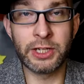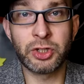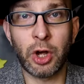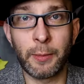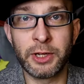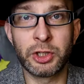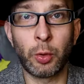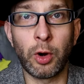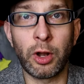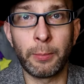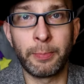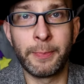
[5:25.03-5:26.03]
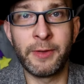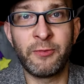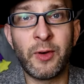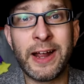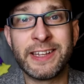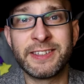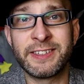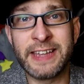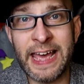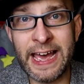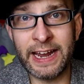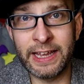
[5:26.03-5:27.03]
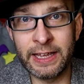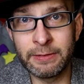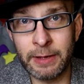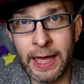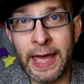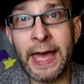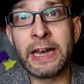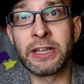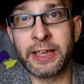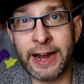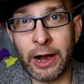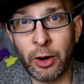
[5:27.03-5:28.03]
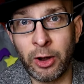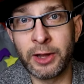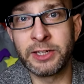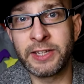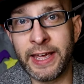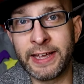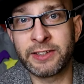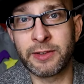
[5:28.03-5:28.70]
and Tommy Doyle befriends Danny and Kara and takes